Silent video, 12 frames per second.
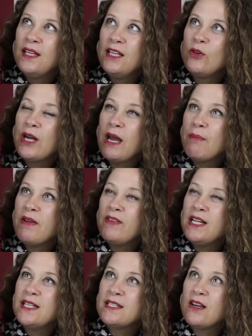you'll get a bit of an
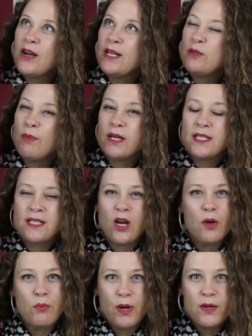insight into my
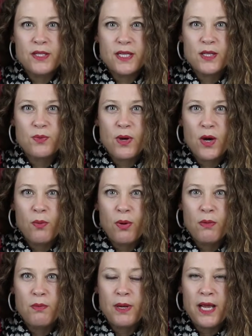design process as well,
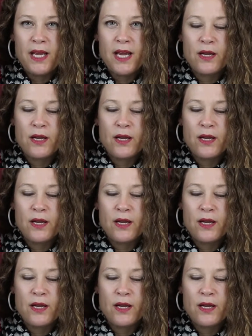probably.